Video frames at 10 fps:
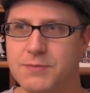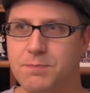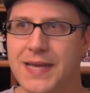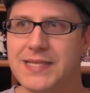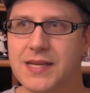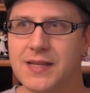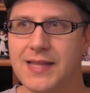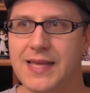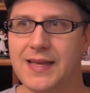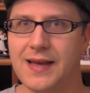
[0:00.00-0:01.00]
it's
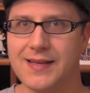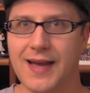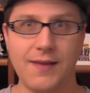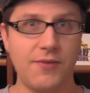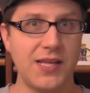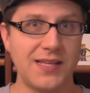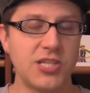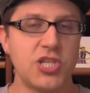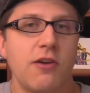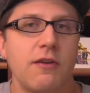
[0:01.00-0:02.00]
basically it's
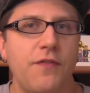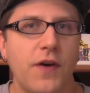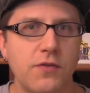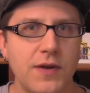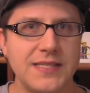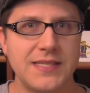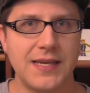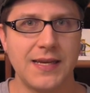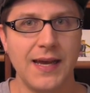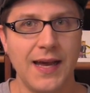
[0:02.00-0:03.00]
a charity
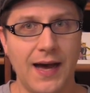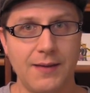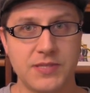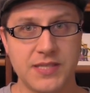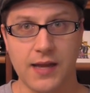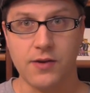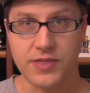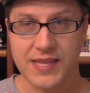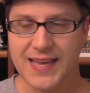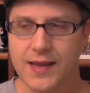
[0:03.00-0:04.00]
fundraising style
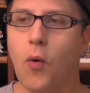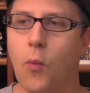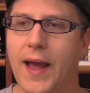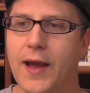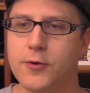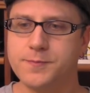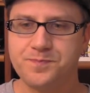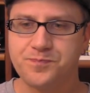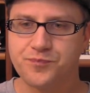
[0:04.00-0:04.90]
thing where